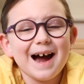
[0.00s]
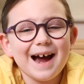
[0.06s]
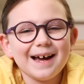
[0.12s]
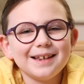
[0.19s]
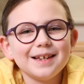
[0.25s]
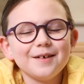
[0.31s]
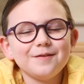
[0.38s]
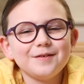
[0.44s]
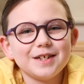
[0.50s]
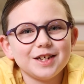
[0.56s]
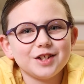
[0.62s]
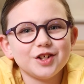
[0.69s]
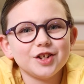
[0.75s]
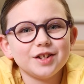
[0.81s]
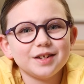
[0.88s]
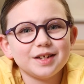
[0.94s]
I love
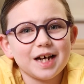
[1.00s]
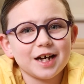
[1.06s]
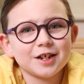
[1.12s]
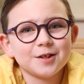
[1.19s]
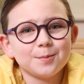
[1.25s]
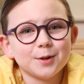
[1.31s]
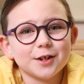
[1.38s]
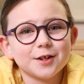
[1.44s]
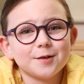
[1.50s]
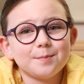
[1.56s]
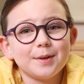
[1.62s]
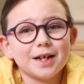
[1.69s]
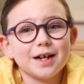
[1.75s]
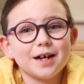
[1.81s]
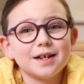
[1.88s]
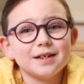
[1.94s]
teaching textbooks
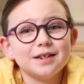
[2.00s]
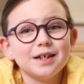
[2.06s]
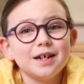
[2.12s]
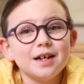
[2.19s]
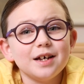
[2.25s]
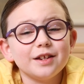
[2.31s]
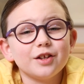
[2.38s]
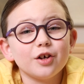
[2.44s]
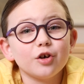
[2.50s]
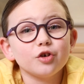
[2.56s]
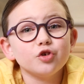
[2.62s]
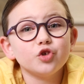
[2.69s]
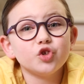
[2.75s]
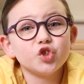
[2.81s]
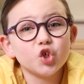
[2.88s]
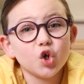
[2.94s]
because there are
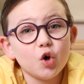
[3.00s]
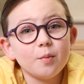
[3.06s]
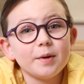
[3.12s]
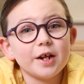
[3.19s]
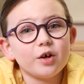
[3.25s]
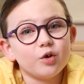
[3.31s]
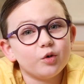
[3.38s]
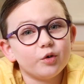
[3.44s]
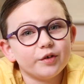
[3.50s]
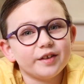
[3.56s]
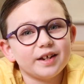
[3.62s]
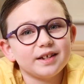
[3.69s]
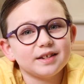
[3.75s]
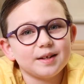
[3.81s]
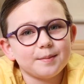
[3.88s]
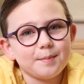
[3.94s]
so many cool
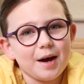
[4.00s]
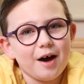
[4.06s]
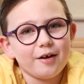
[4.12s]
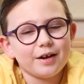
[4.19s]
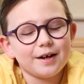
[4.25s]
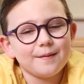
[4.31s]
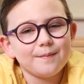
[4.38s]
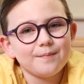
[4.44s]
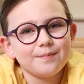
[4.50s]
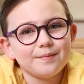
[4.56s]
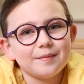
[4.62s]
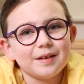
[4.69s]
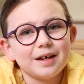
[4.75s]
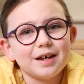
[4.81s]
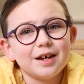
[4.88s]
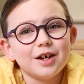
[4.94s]
things about it.
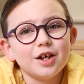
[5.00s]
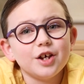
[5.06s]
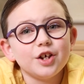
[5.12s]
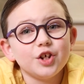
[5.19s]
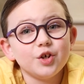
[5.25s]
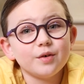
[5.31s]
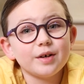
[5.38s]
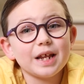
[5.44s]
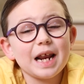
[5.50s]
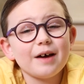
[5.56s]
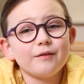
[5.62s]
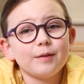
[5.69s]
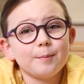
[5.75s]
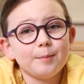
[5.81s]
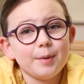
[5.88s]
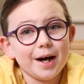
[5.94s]
You can
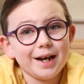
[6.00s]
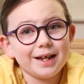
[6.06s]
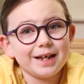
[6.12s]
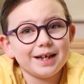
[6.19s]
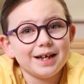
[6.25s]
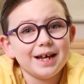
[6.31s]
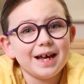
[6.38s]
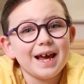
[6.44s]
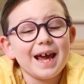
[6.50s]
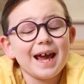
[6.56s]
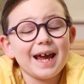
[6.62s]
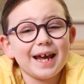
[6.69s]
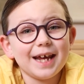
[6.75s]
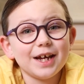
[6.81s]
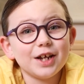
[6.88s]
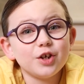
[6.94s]
have a buddy,
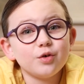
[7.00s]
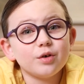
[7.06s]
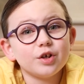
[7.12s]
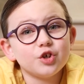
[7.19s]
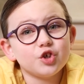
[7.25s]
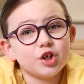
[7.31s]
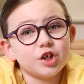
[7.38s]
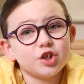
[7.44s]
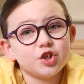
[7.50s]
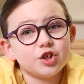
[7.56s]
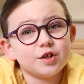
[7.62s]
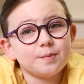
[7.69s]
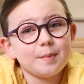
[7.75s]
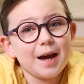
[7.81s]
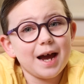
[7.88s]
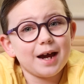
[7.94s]
and you can change
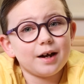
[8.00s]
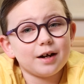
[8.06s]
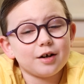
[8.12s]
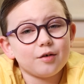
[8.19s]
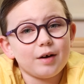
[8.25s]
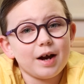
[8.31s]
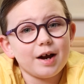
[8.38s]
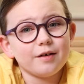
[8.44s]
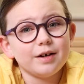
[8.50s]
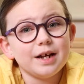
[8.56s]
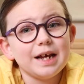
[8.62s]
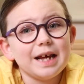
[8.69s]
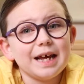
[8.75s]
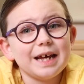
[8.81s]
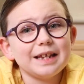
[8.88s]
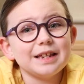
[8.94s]
its
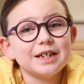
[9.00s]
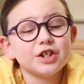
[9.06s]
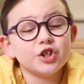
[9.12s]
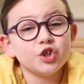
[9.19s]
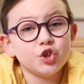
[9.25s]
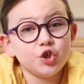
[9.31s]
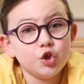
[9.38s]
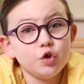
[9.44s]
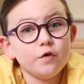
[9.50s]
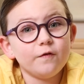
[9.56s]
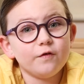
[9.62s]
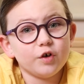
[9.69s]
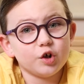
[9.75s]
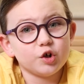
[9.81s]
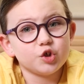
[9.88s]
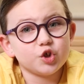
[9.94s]
background in this new
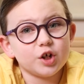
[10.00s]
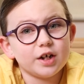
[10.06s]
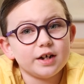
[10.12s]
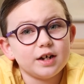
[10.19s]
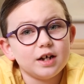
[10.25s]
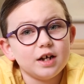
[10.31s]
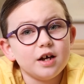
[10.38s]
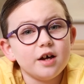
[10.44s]
version.